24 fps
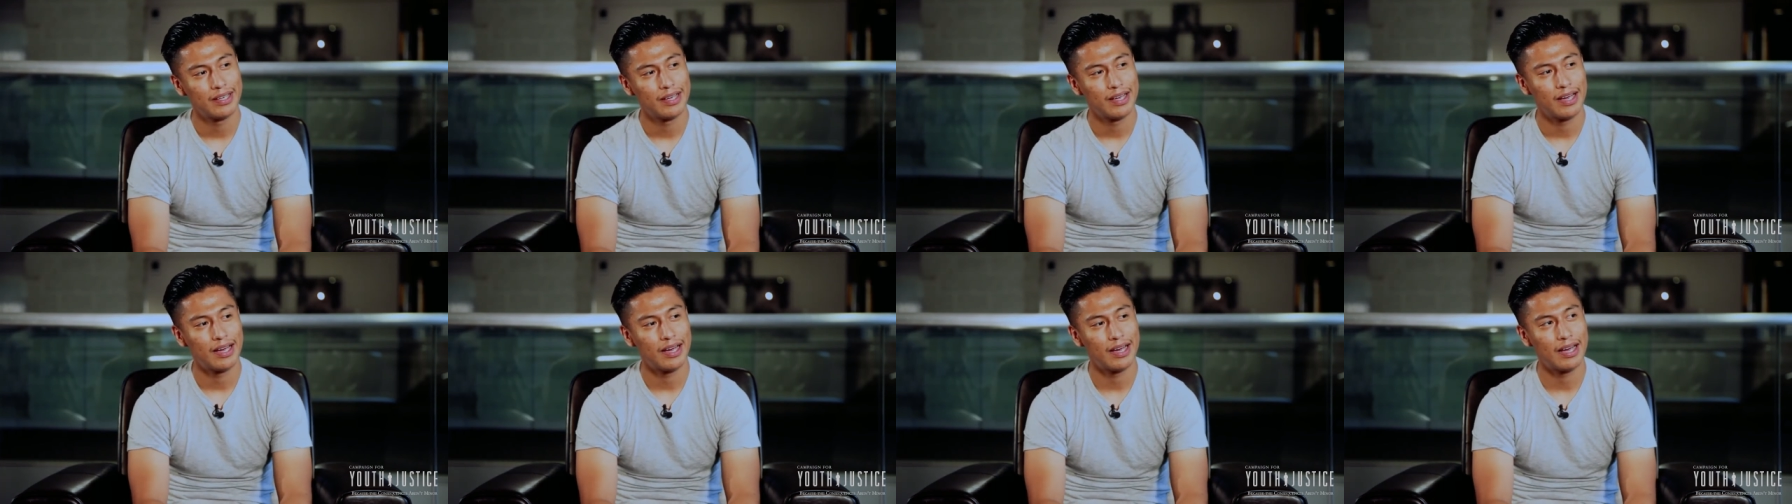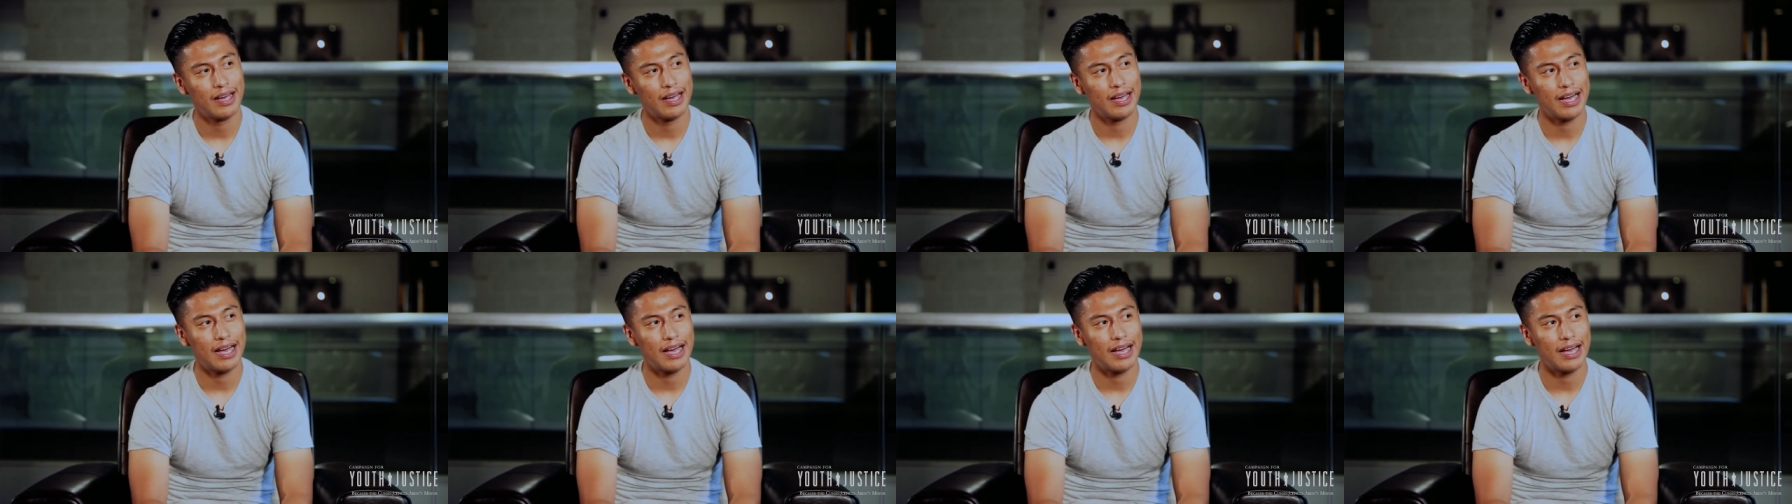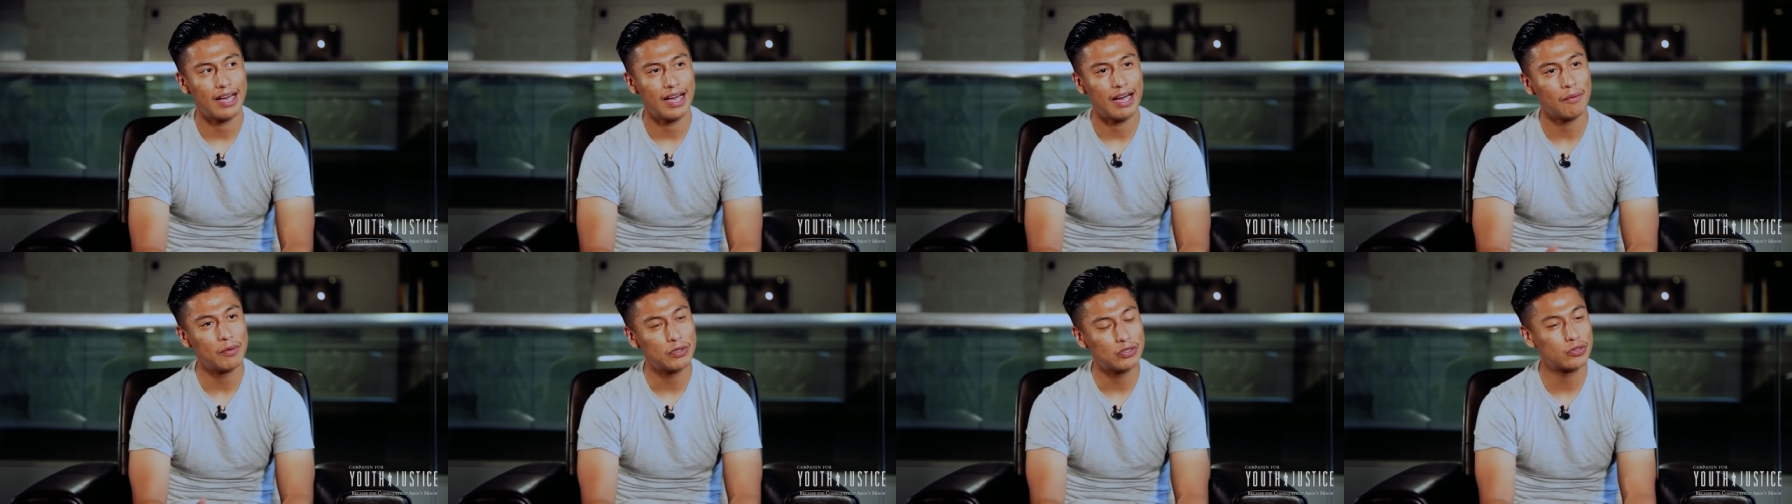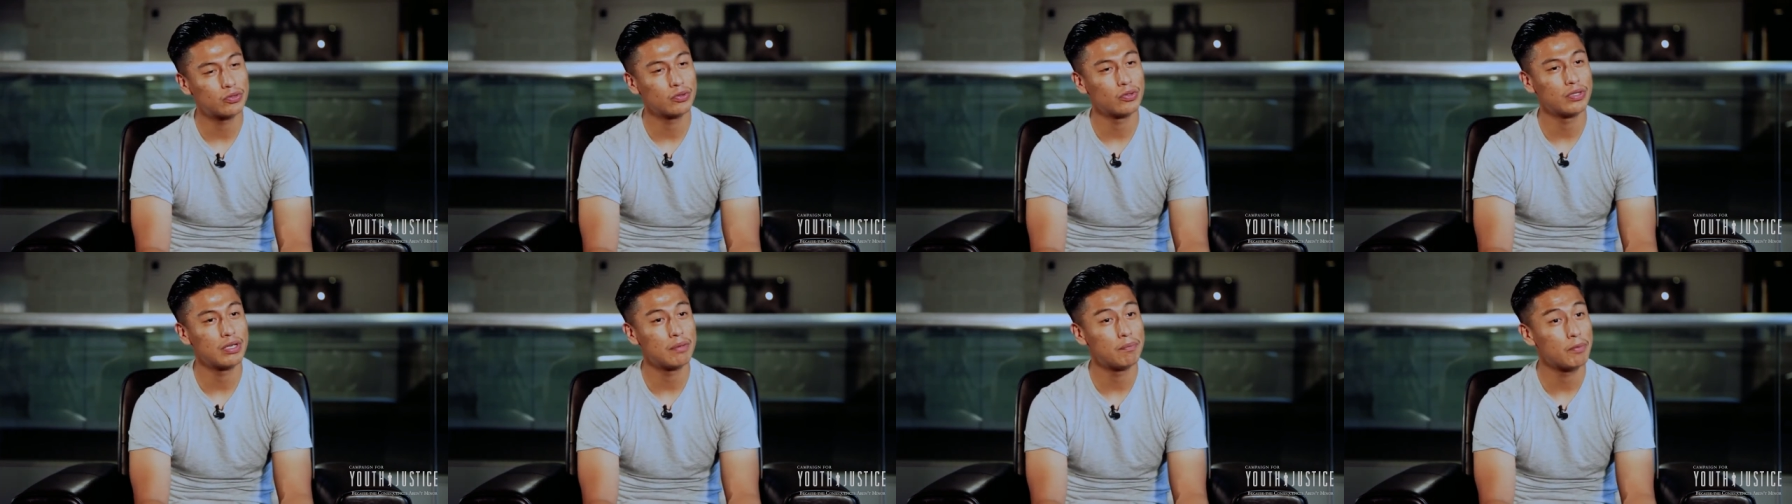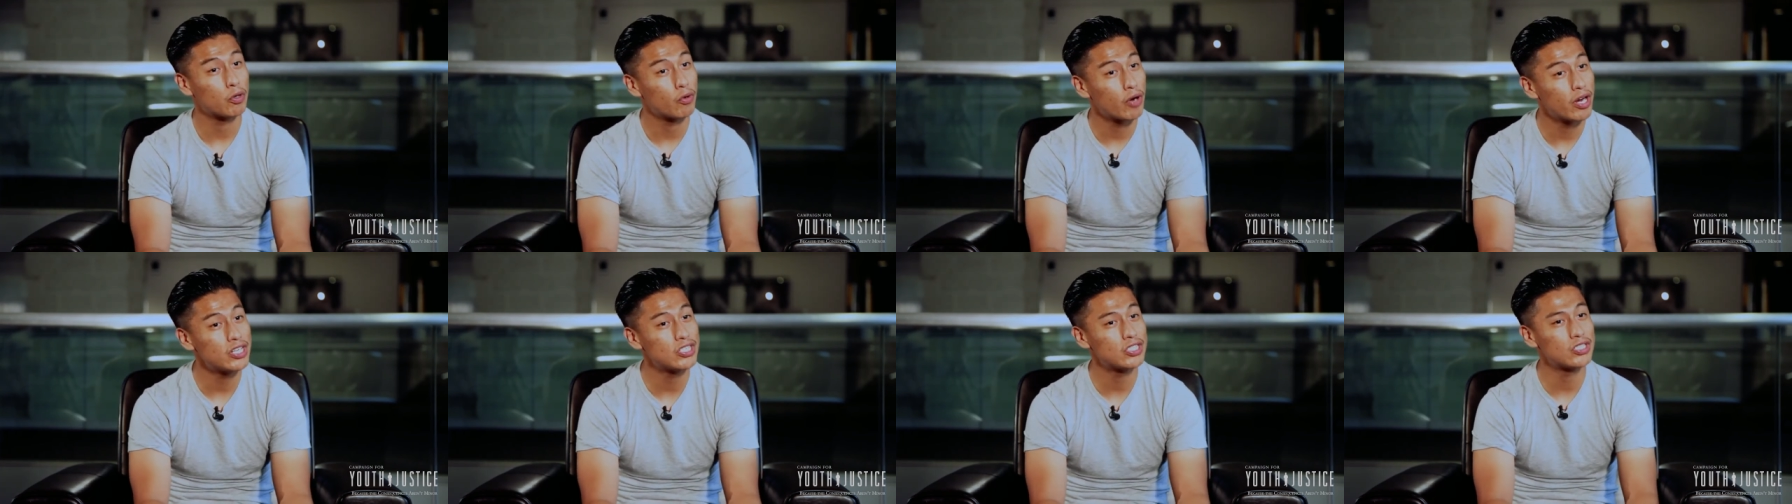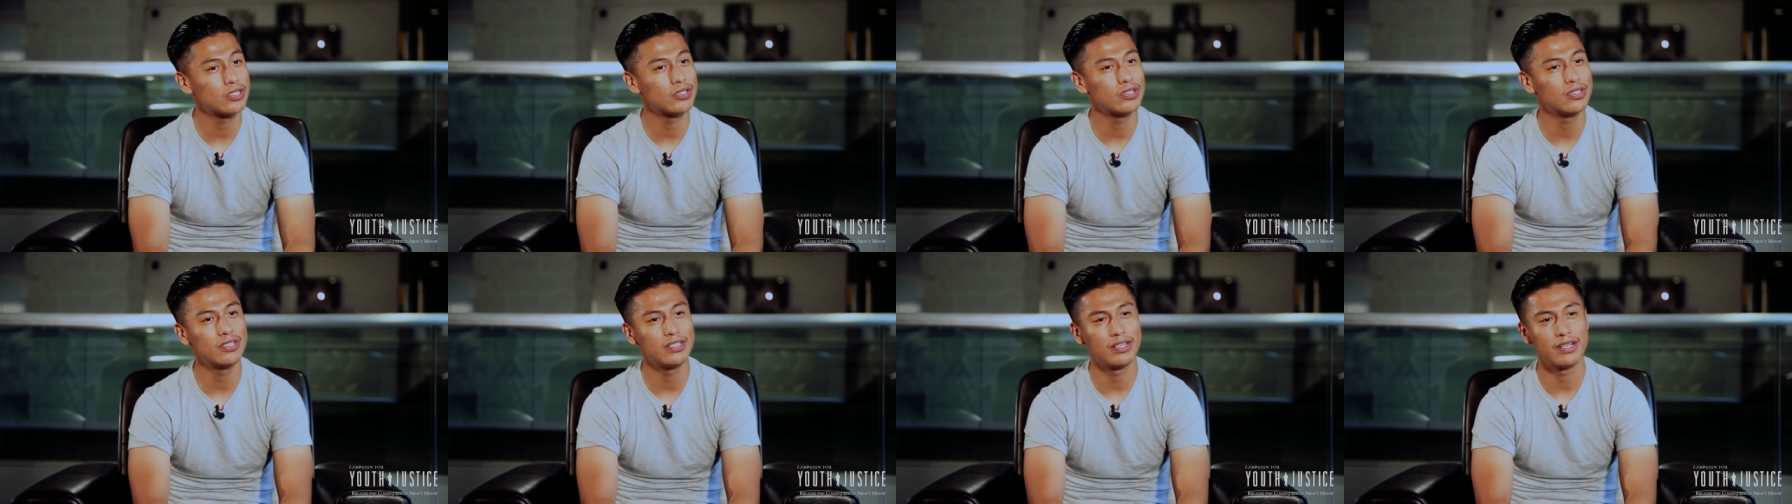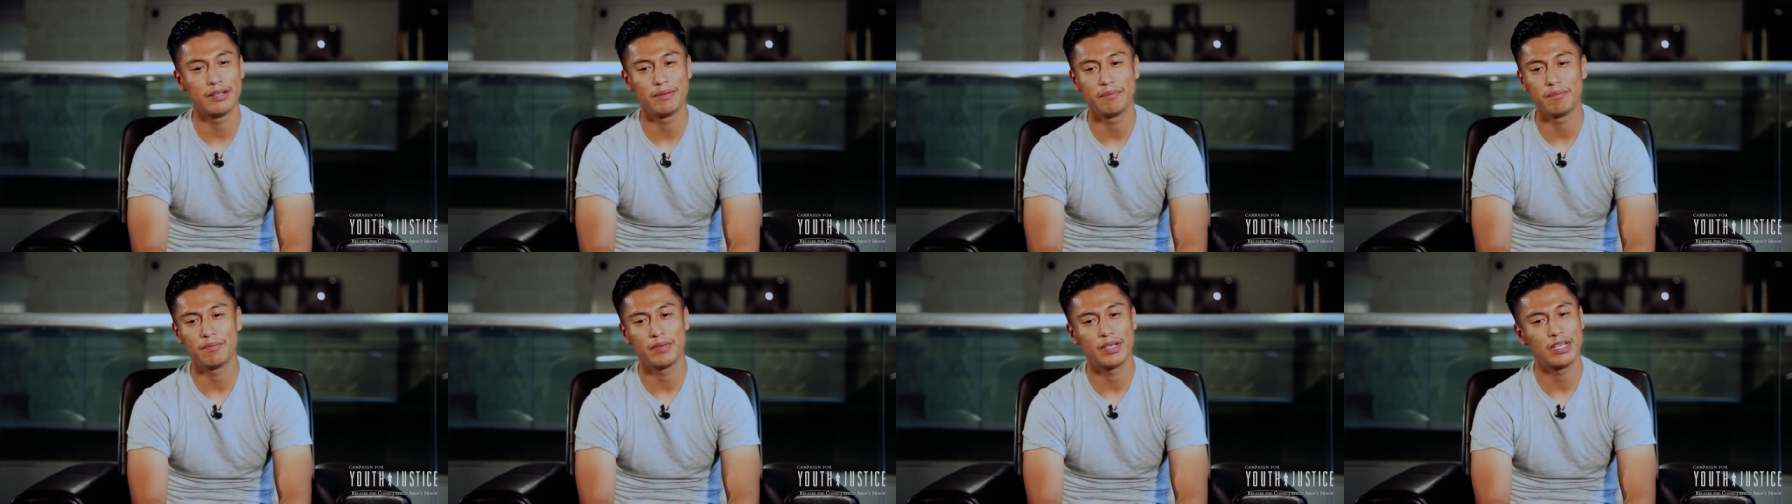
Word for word: uh, I went to immigration and